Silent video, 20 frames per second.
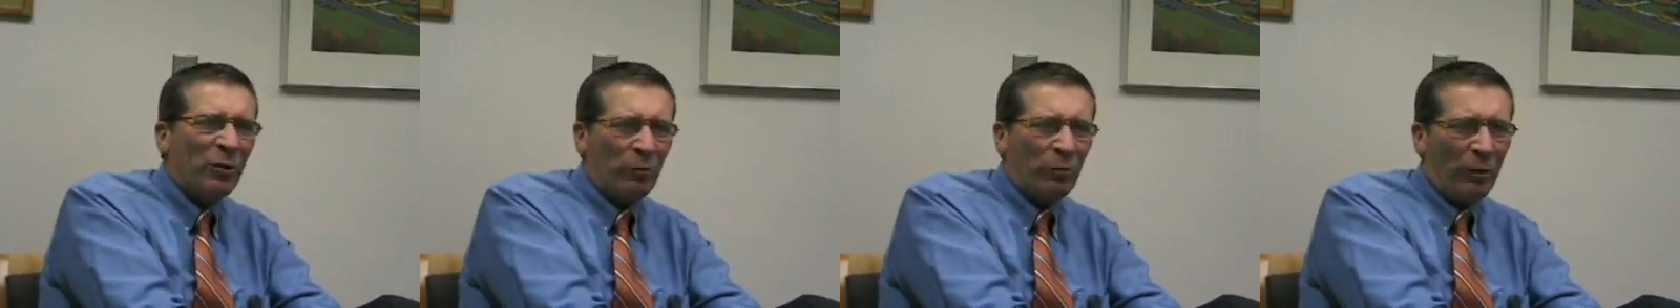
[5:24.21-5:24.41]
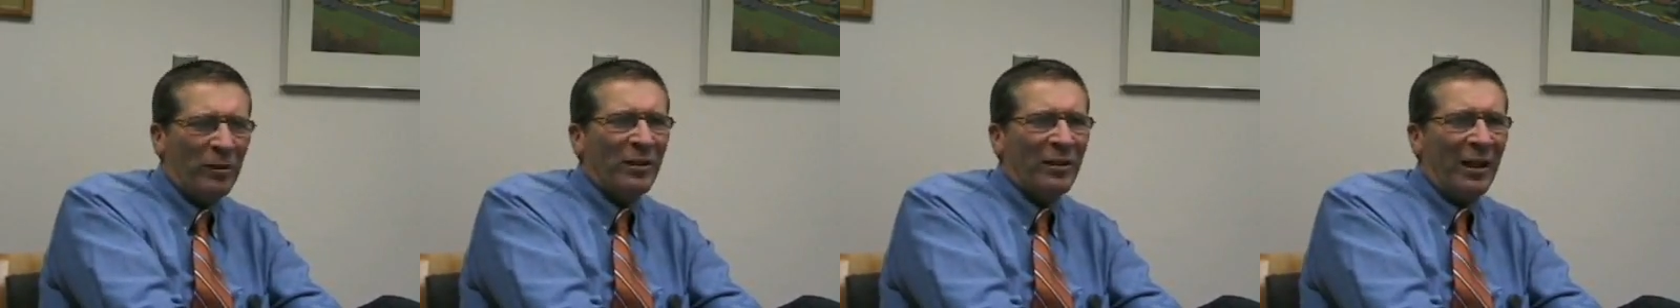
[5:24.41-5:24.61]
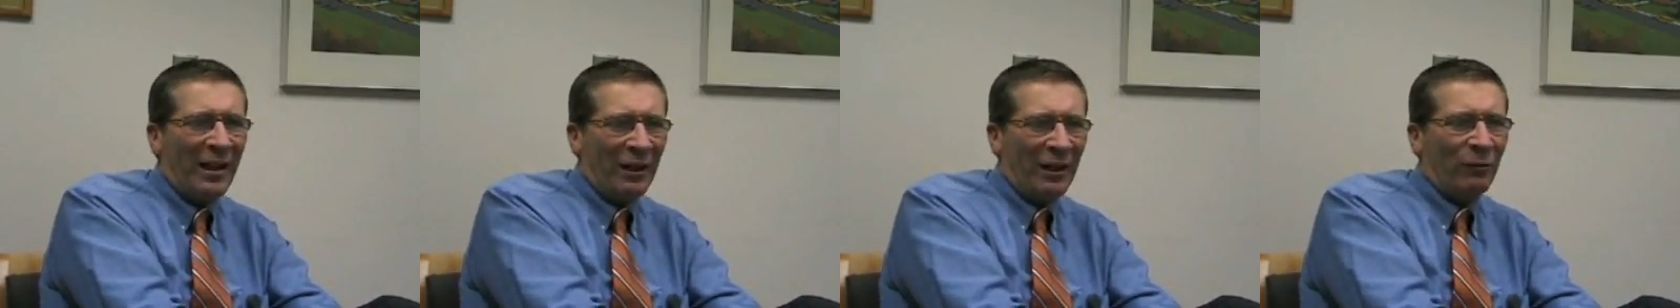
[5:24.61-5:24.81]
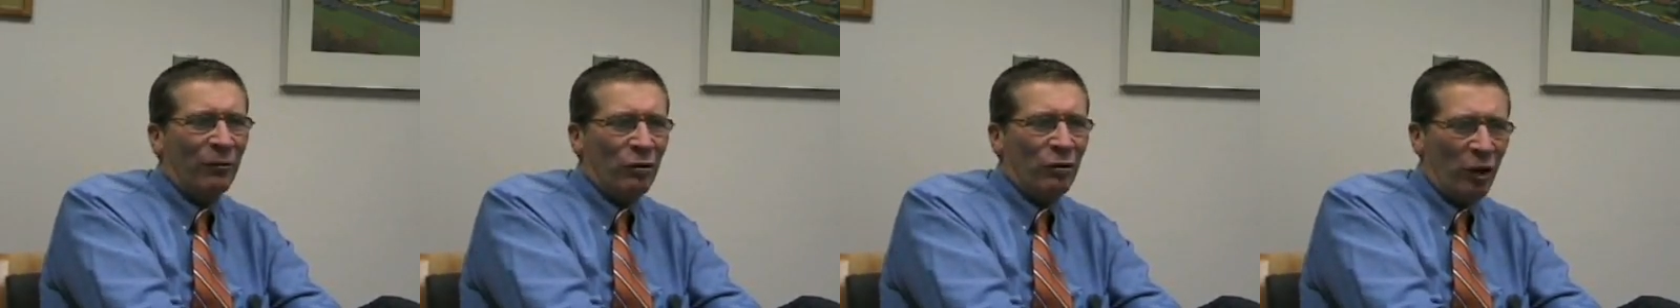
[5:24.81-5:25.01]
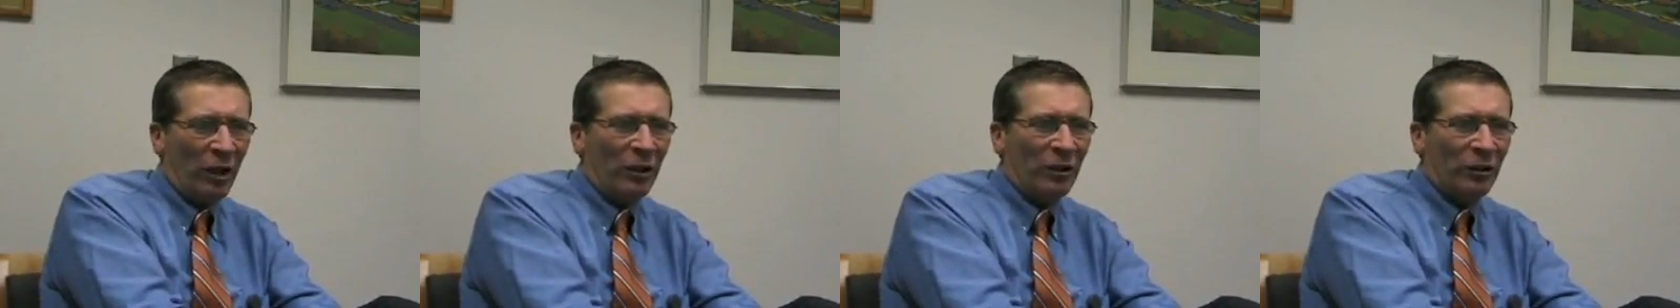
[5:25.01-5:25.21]
that just brings out
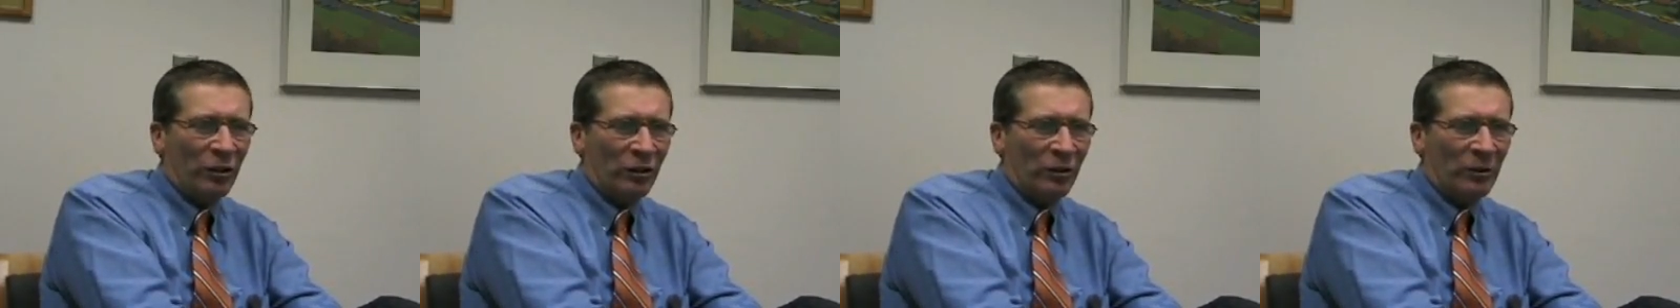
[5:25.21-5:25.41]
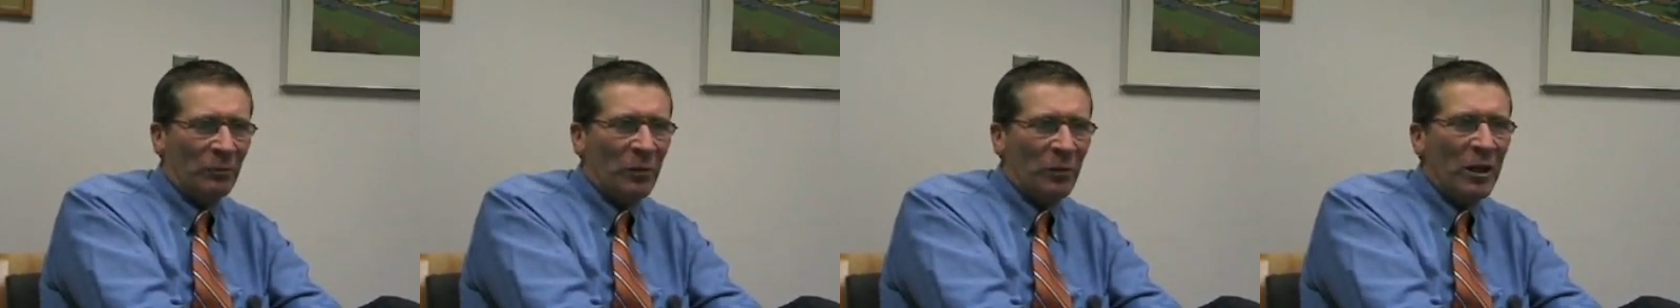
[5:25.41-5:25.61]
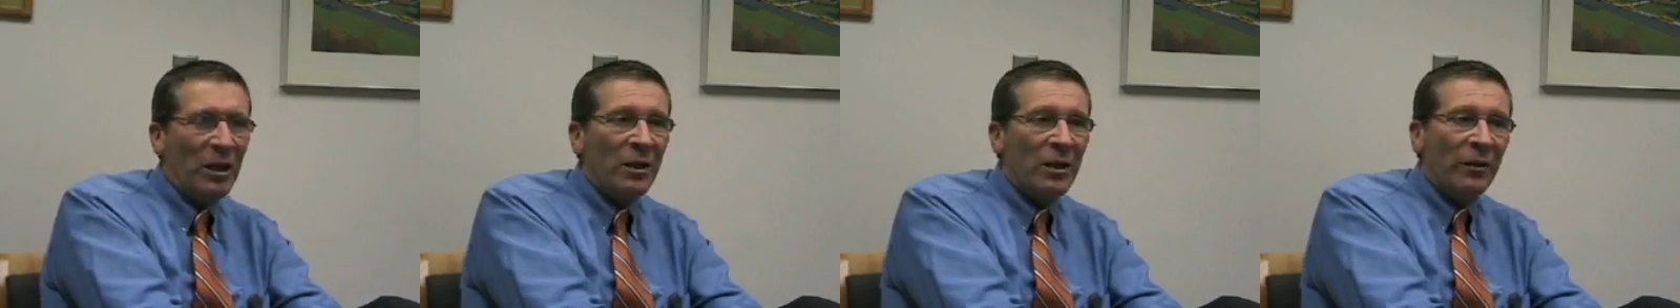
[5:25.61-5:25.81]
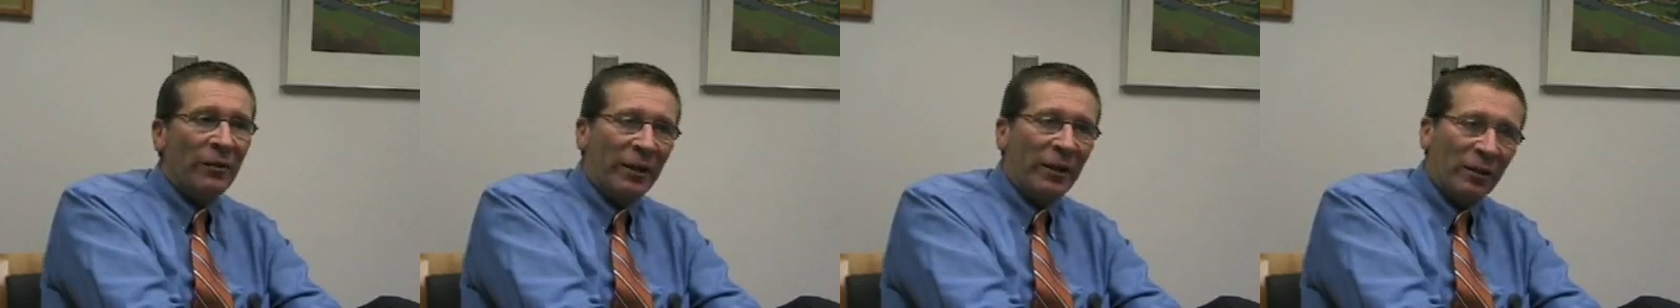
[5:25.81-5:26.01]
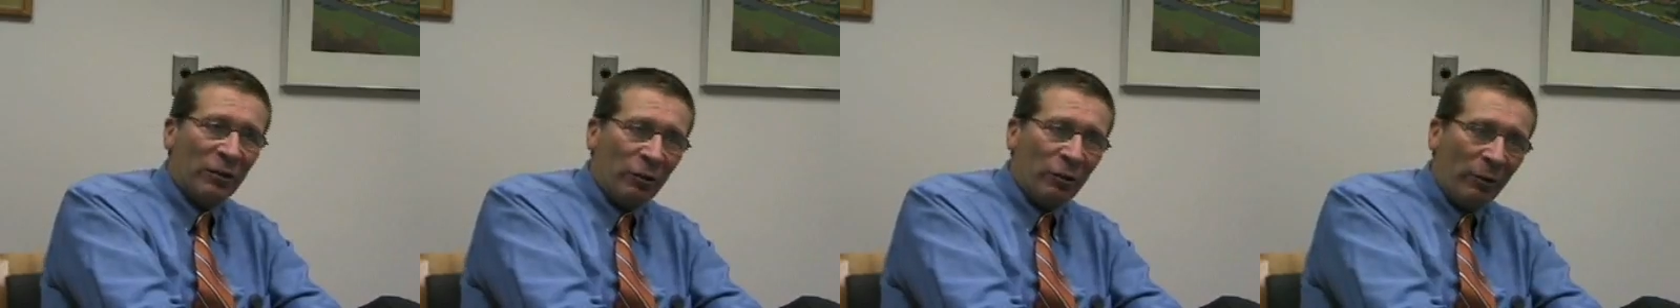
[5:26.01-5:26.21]
extra challenges.
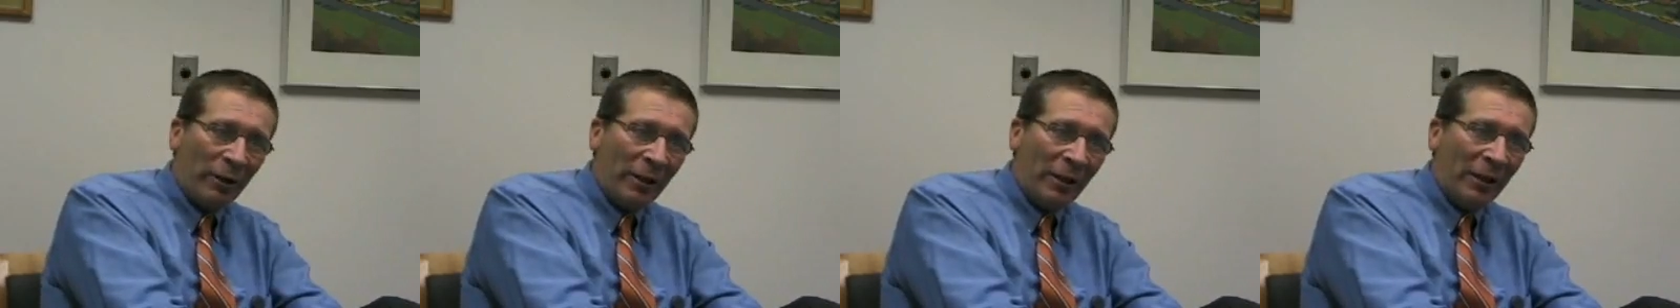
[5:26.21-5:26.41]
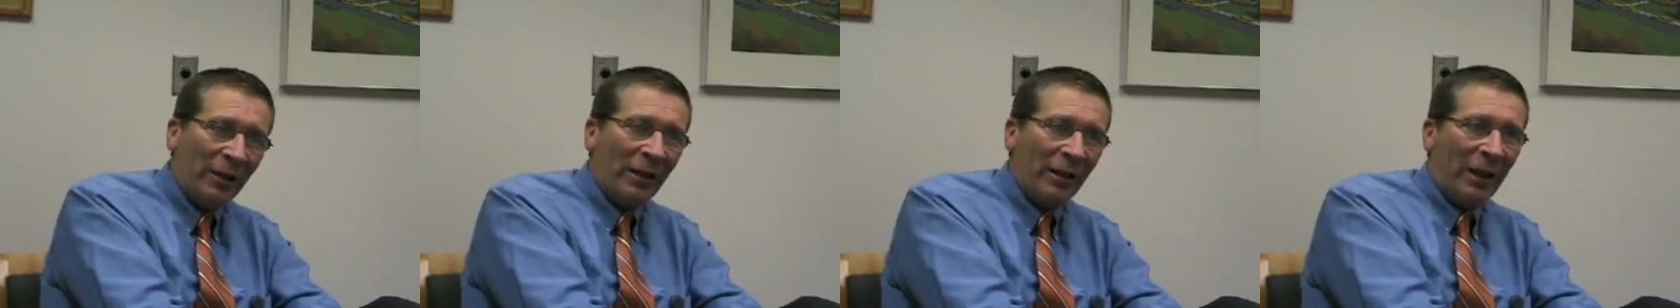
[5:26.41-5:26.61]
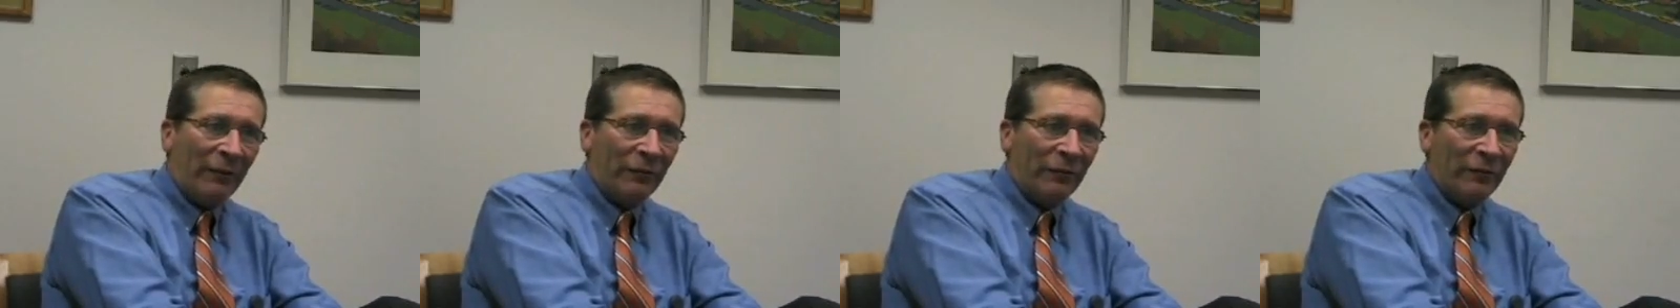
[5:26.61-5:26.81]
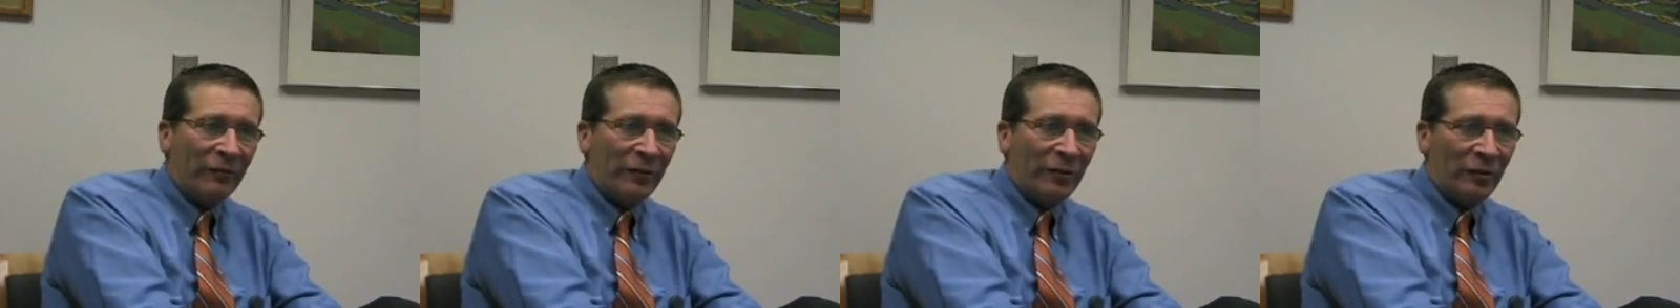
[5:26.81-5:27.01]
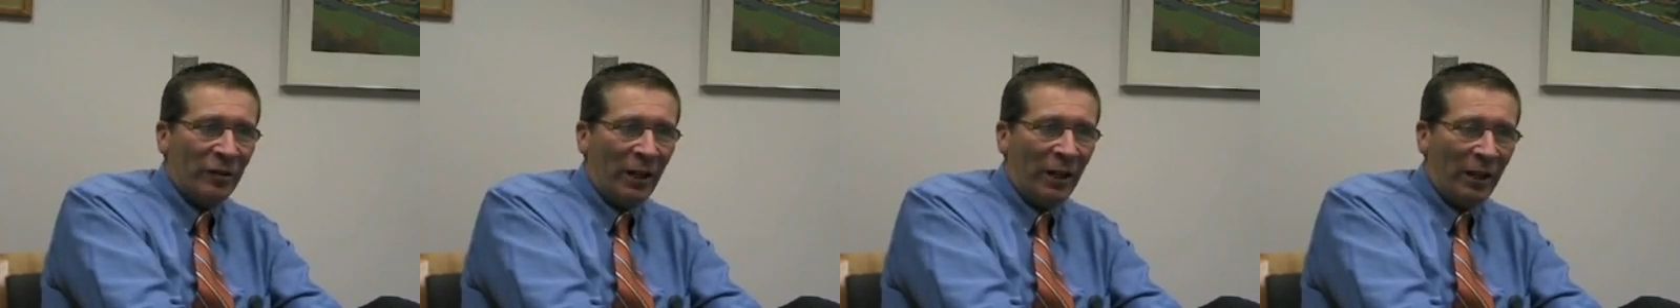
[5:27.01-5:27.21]
Kids going in and
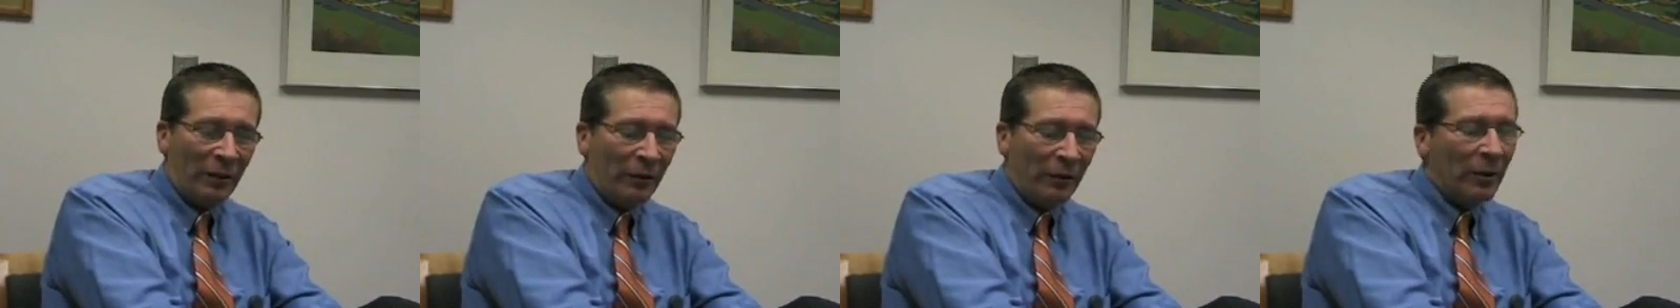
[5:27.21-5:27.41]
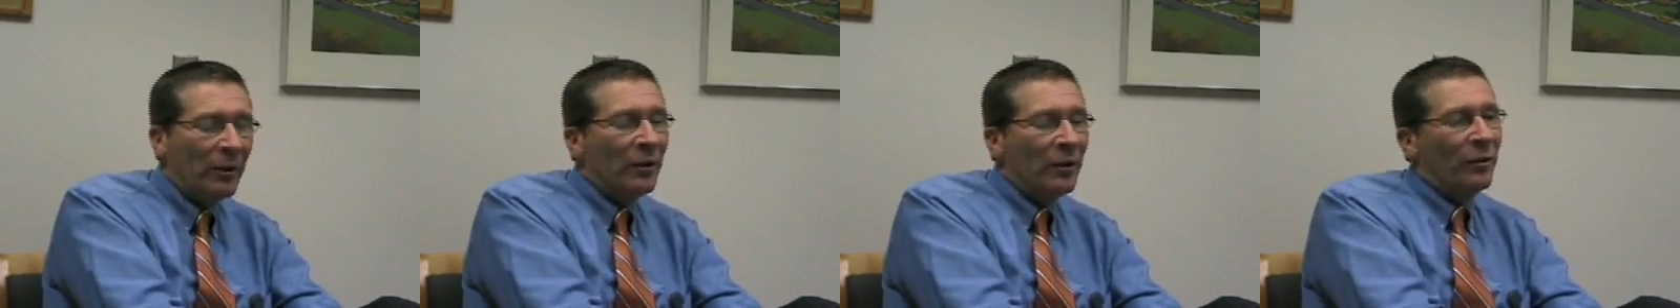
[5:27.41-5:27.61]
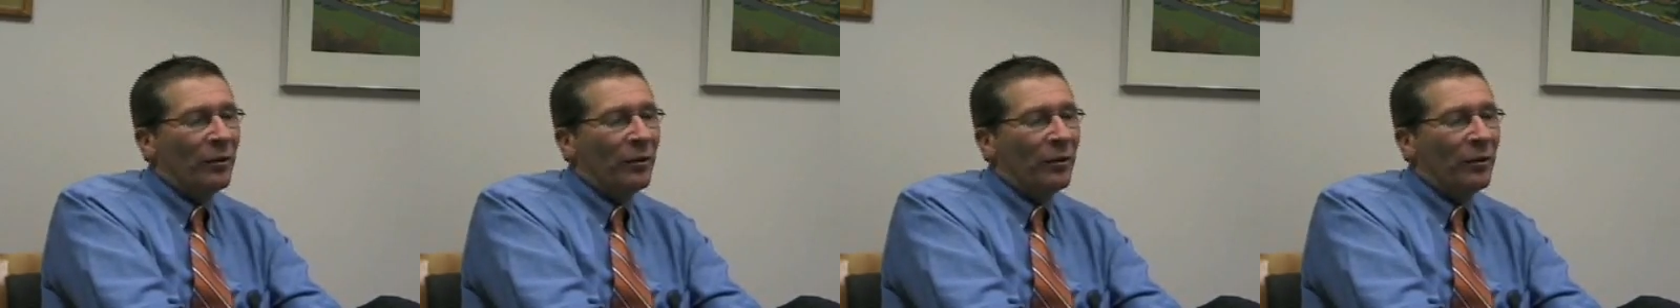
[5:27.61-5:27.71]
out for phys ed.